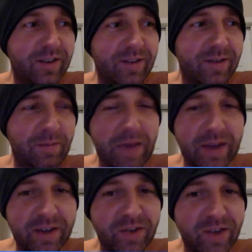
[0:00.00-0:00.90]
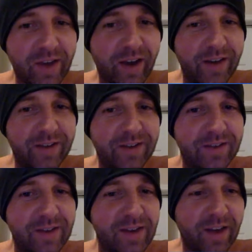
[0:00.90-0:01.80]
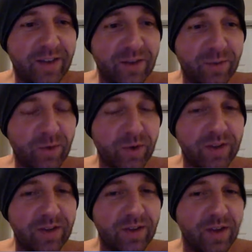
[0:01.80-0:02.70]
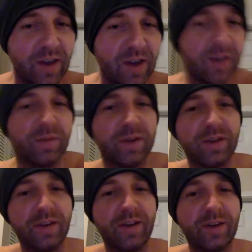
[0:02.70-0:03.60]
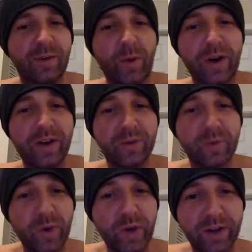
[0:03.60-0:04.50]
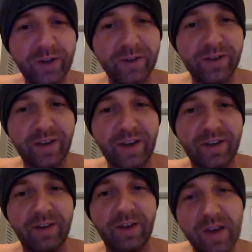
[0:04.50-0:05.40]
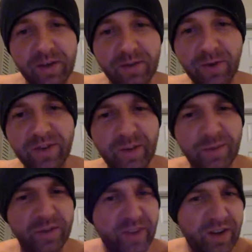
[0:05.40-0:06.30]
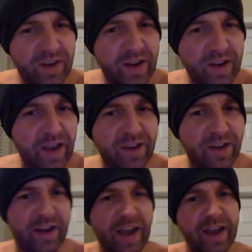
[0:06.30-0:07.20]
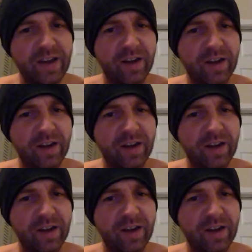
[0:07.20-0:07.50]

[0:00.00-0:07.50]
manage that at this point in the game. Whereas Will, and for example, Sunday and Hannah